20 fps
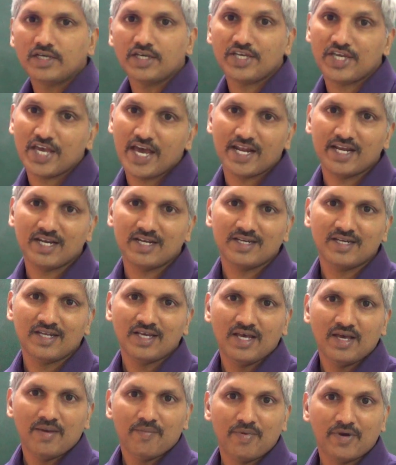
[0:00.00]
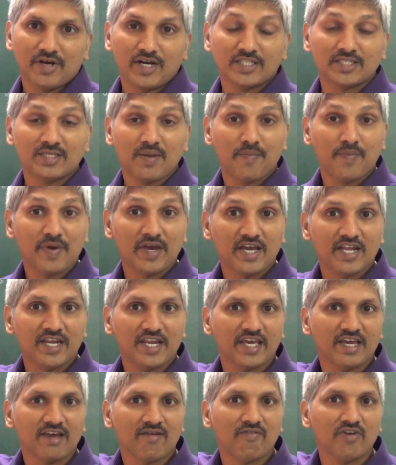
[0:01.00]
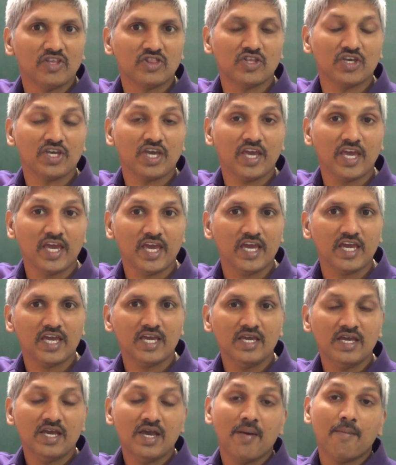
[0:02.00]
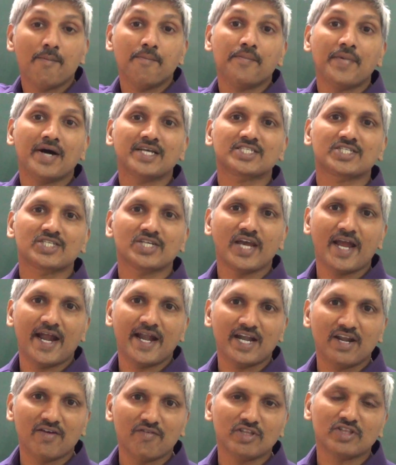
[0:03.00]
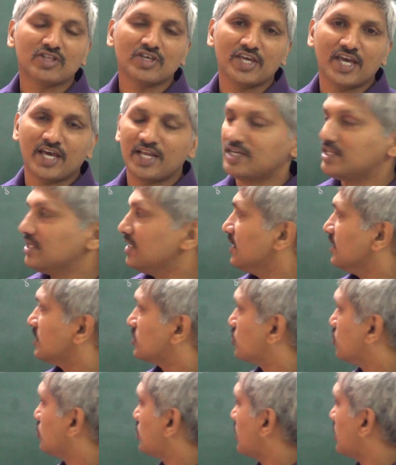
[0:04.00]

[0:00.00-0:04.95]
N, because the beginning with E must end with N. So